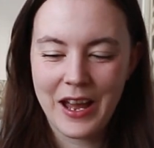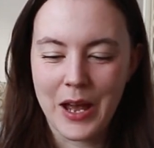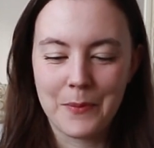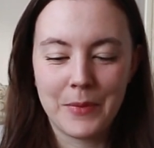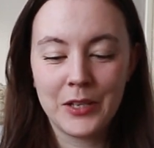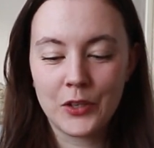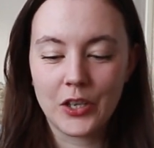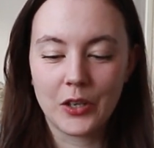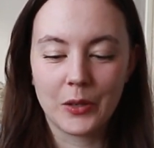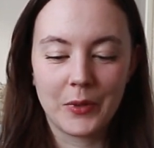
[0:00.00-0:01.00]
I meant
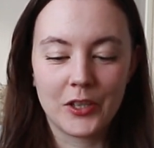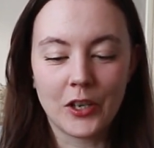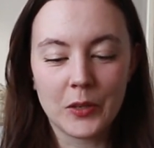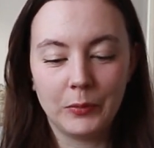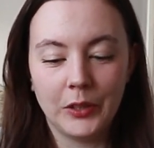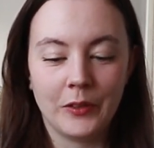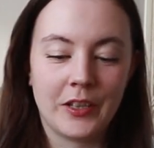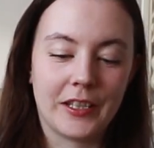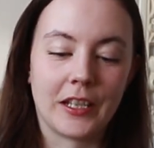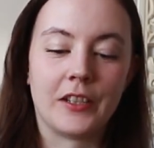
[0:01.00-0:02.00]
to go with a dark blue in
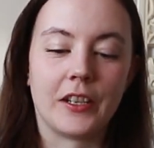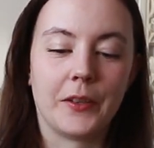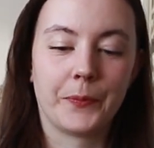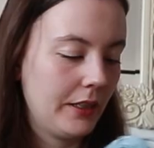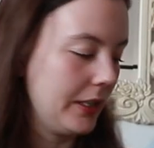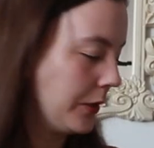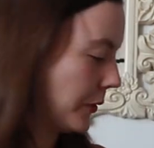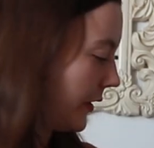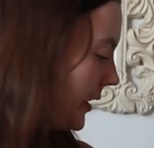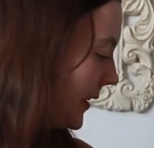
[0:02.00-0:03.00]
the center.
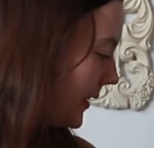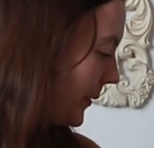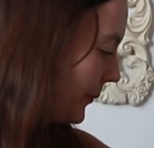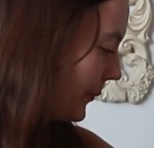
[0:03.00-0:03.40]
Ignore this.